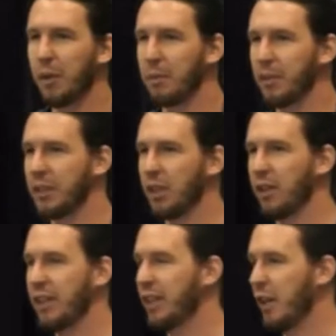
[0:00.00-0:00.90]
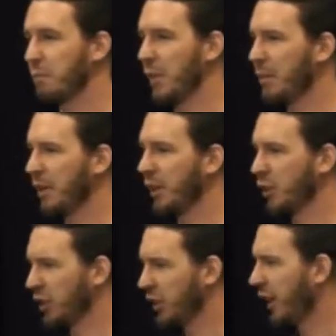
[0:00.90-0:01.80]
people this idea that maybe
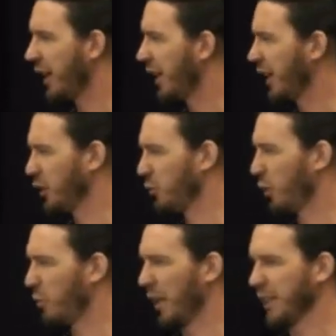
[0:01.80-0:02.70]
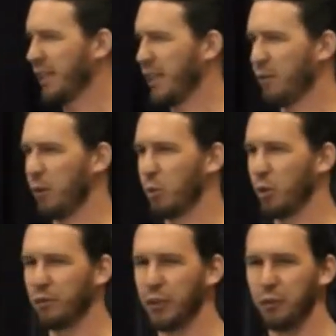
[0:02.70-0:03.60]
Christianity isn't robust enough a
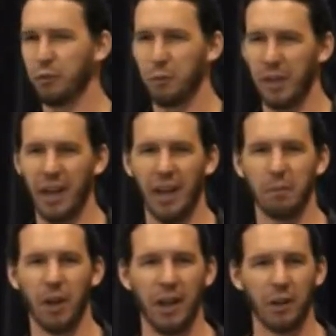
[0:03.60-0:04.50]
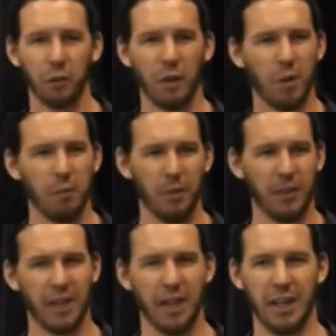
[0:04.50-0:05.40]
worldview for me to hang my hat on. Maybe
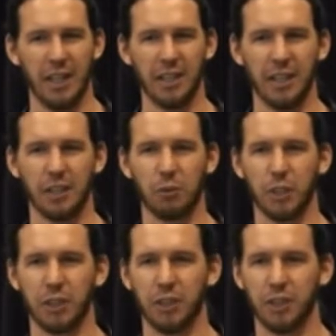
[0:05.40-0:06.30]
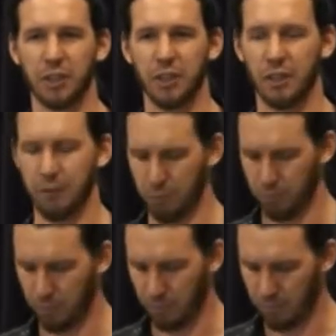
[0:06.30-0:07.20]
it can't answer these questions.
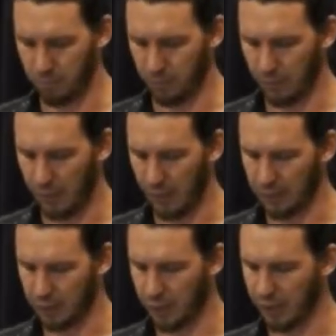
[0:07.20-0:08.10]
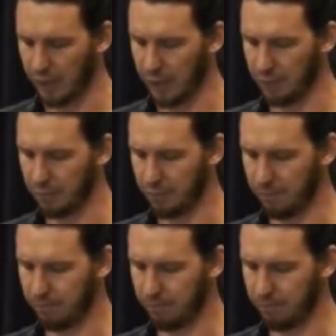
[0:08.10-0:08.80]
And so they leave.